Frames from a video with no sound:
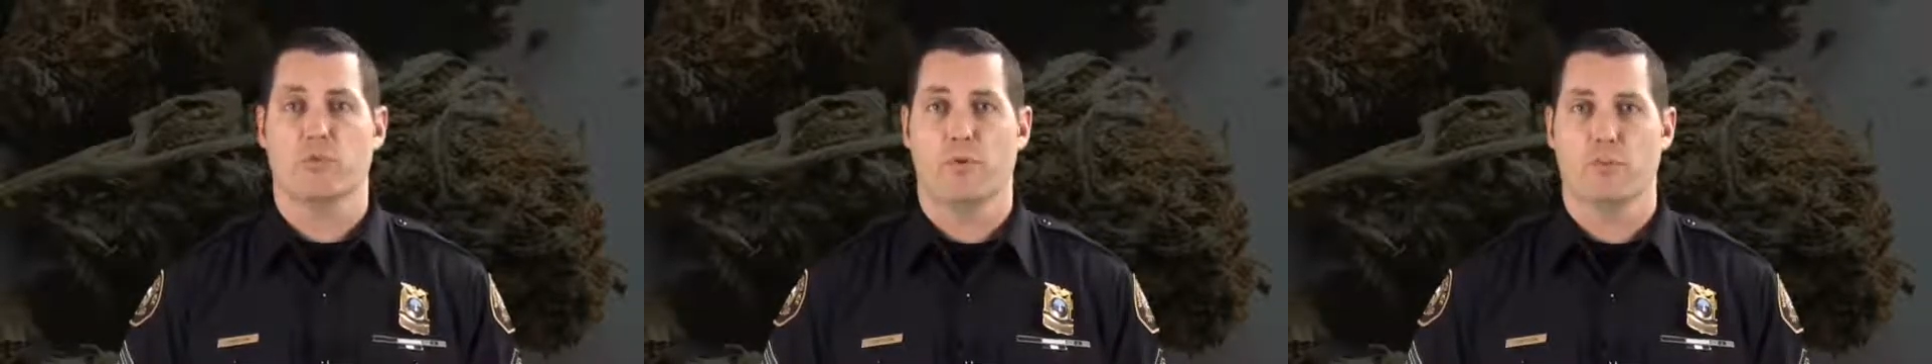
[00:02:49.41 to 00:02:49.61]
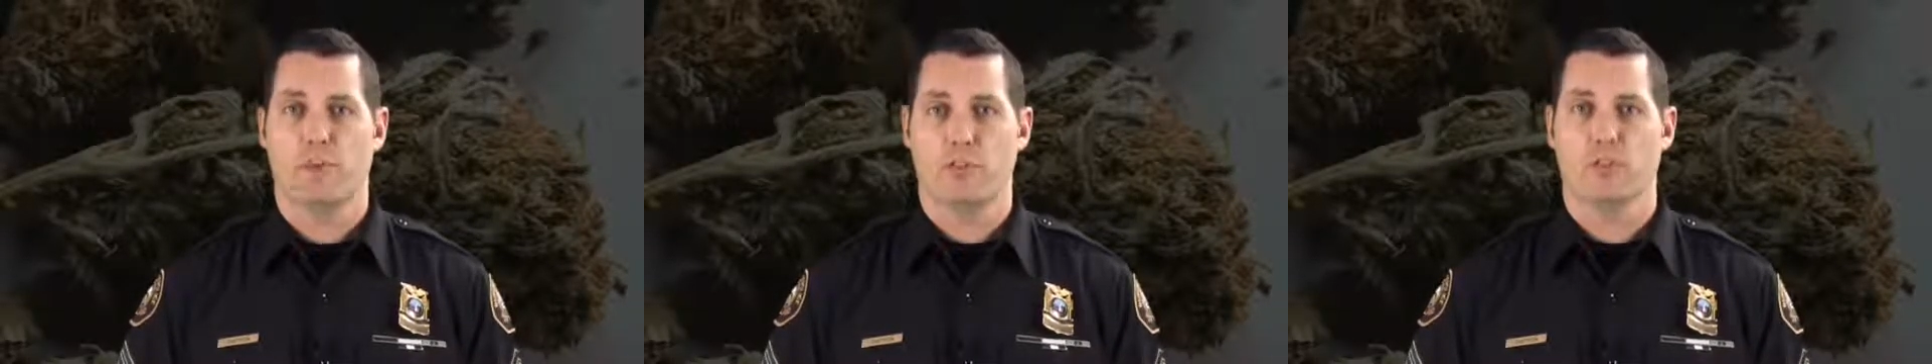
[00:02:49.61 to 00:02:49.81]

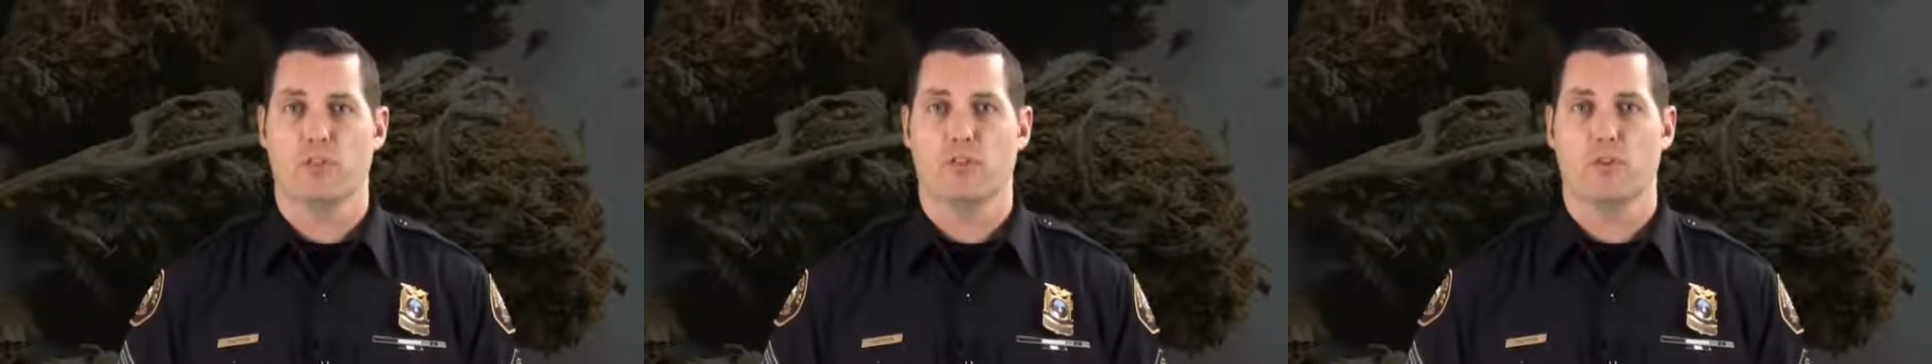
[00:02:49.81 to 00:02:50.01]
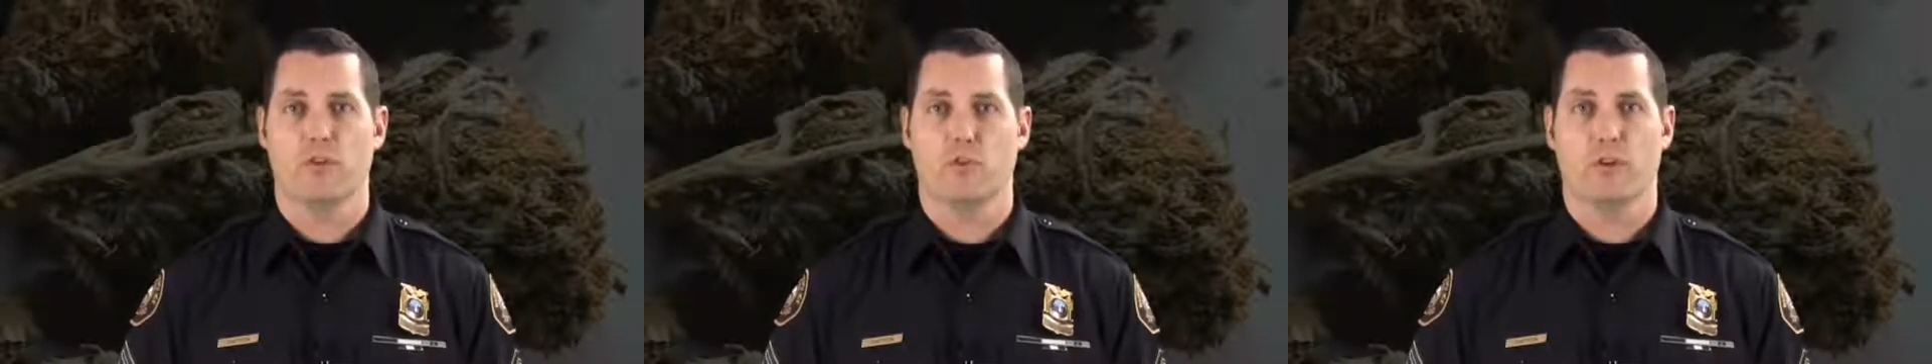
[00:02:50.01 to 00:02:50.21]
permission
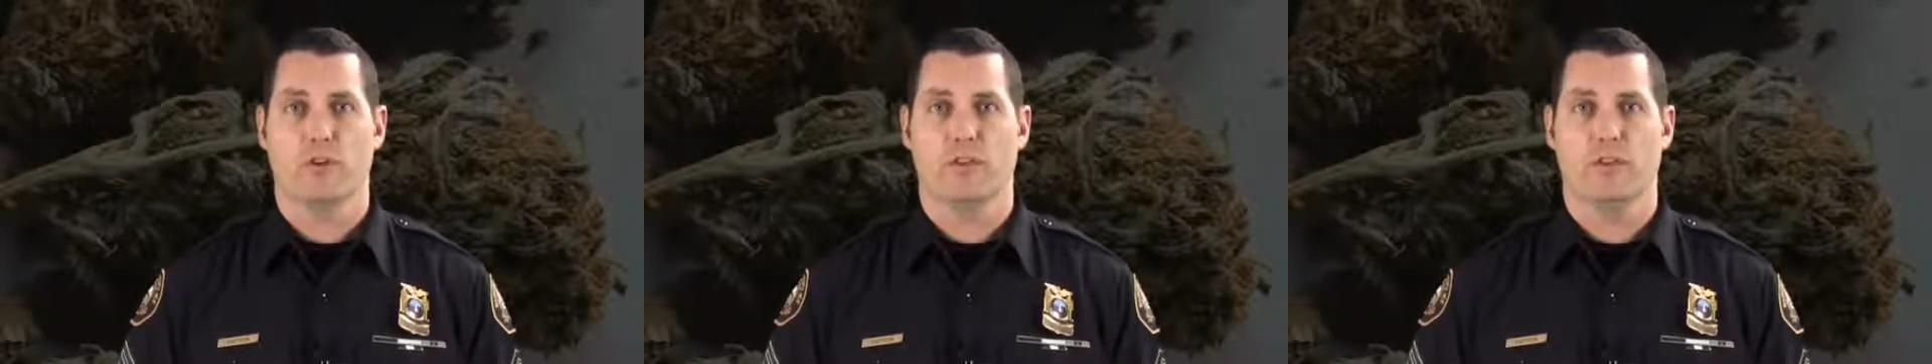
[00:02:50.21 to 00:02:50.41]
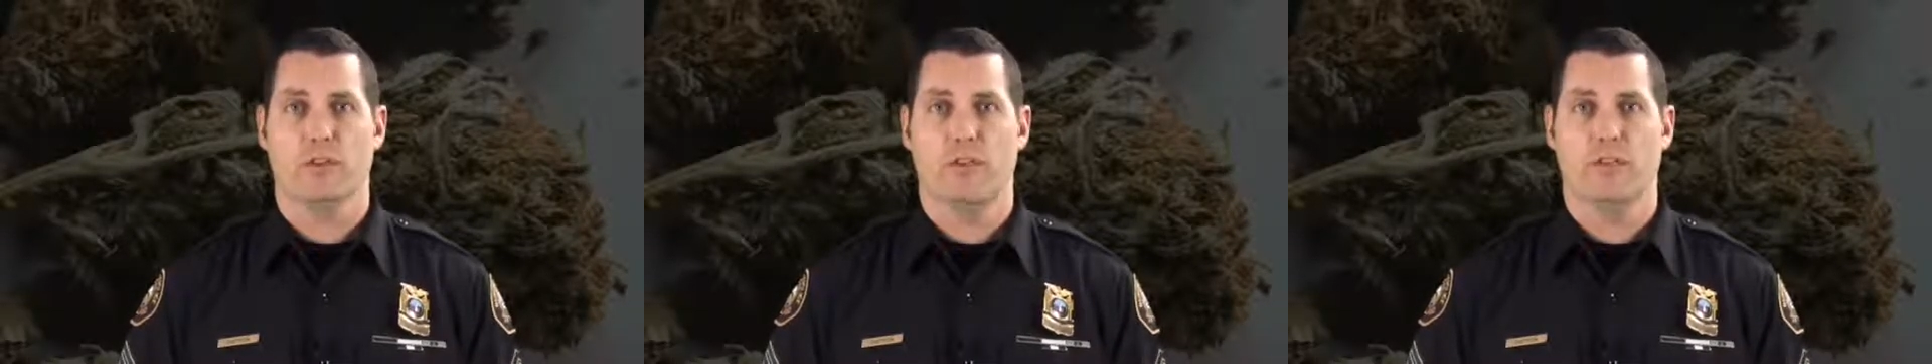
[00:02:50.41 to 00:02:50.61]
to draw
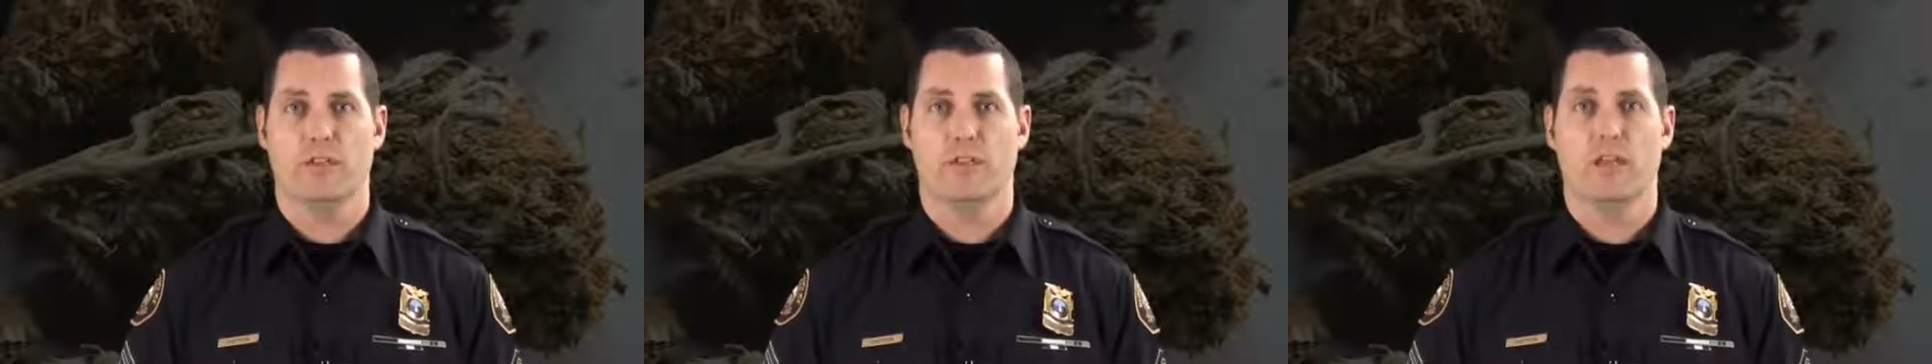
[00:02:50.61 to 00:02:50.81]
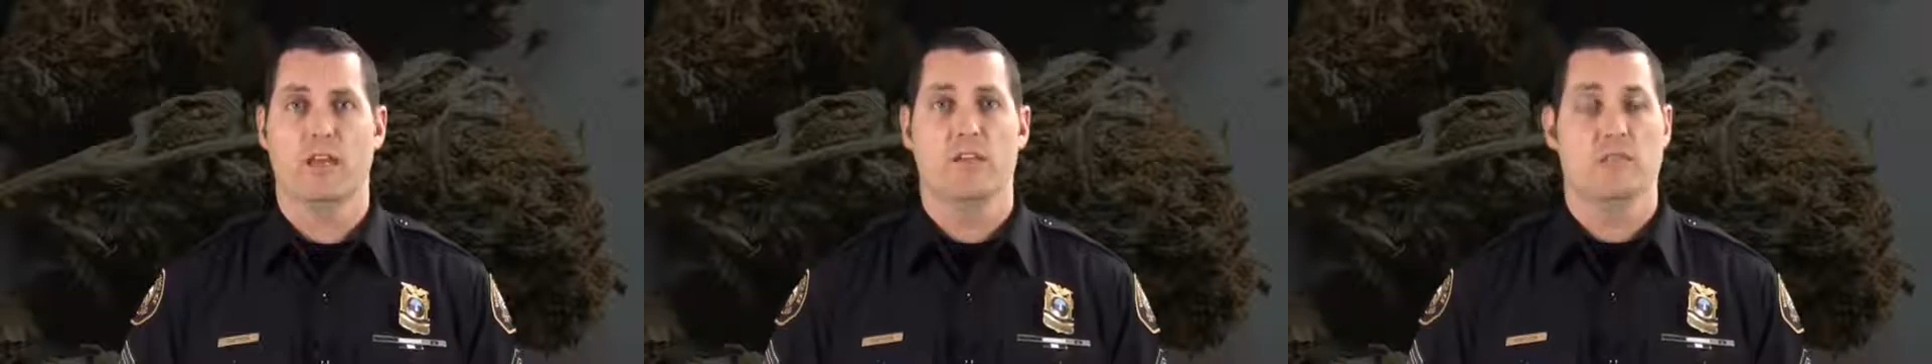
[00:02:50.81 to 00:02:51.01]
your
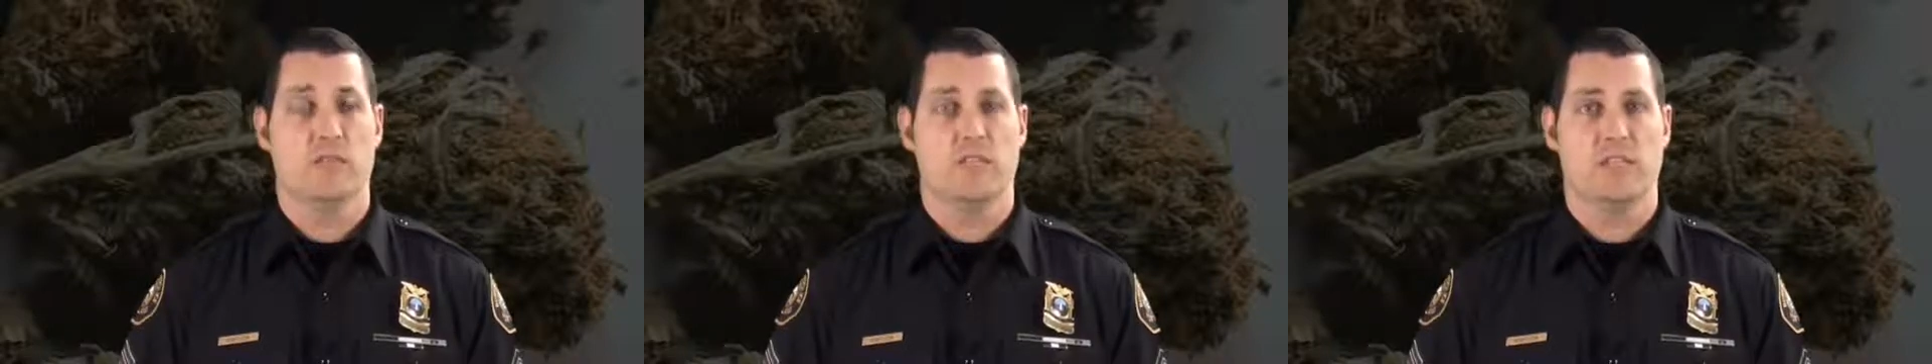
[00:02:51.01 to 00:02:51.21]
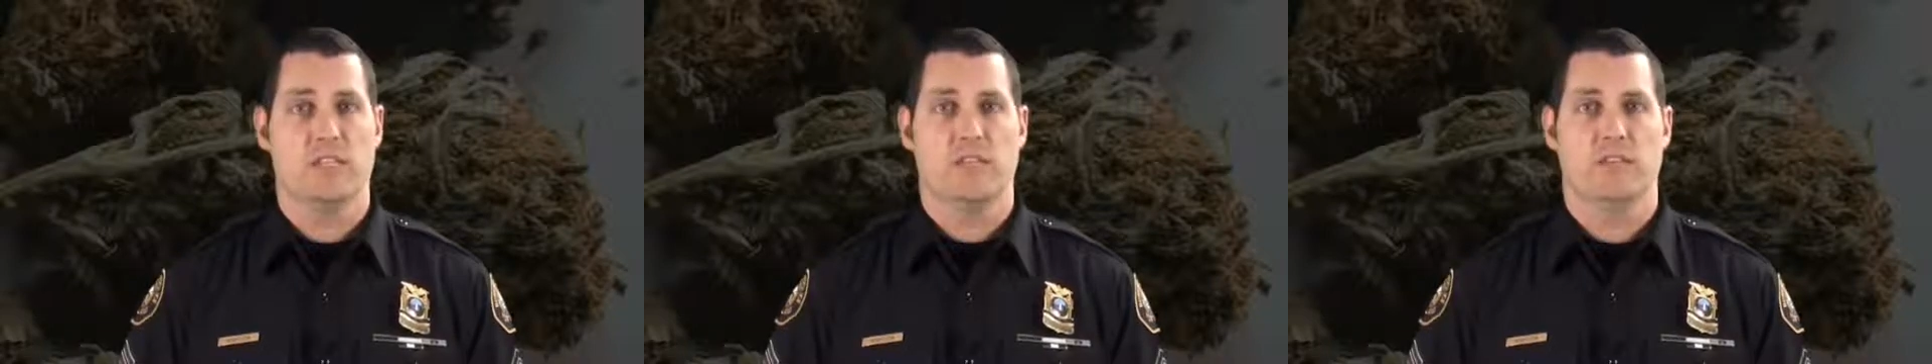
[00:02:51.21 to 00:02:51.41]
blood for
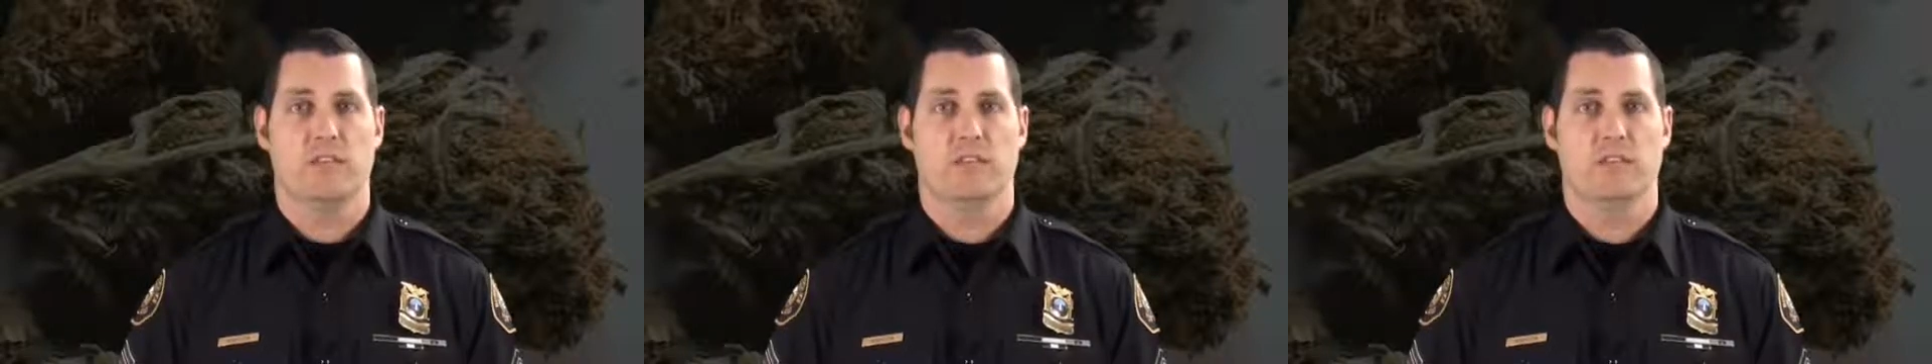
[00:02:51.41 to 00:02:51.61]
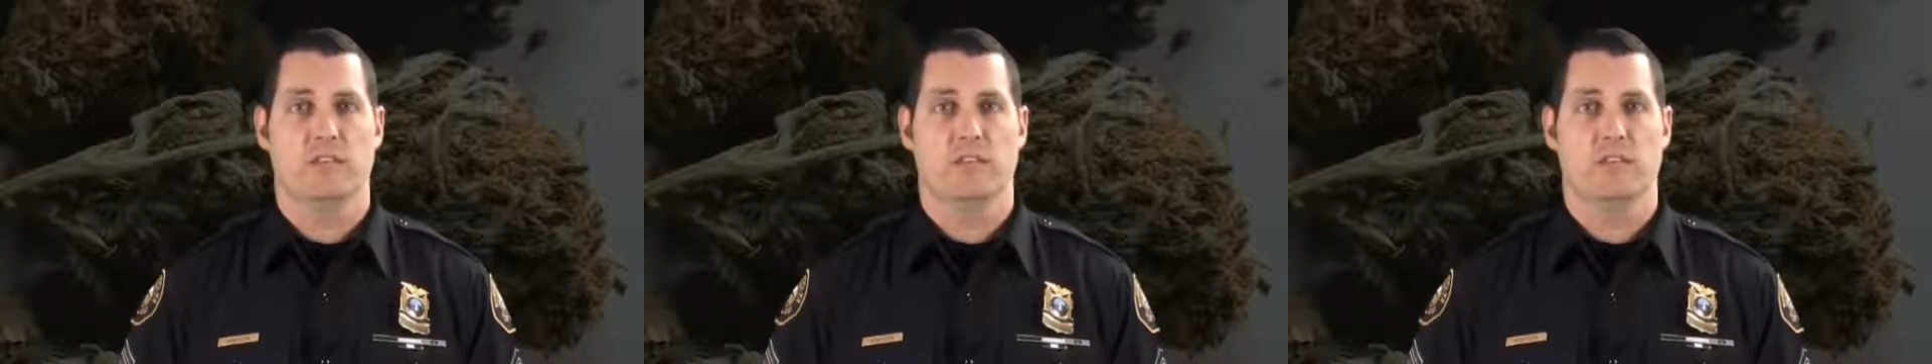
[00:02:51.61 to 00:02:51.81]

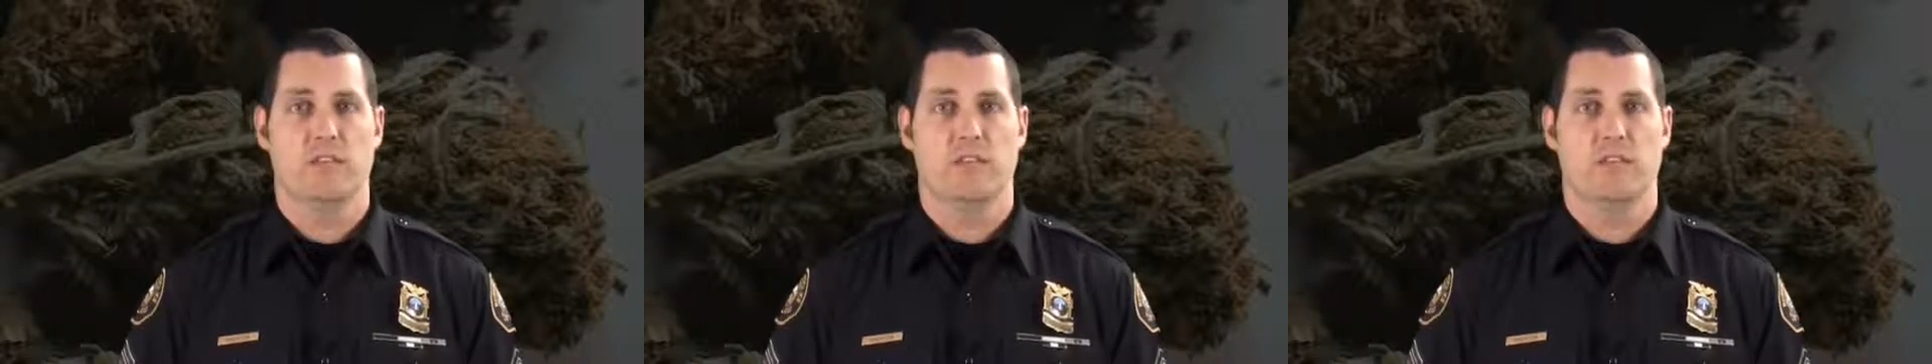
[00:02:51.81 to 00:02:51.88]
testing.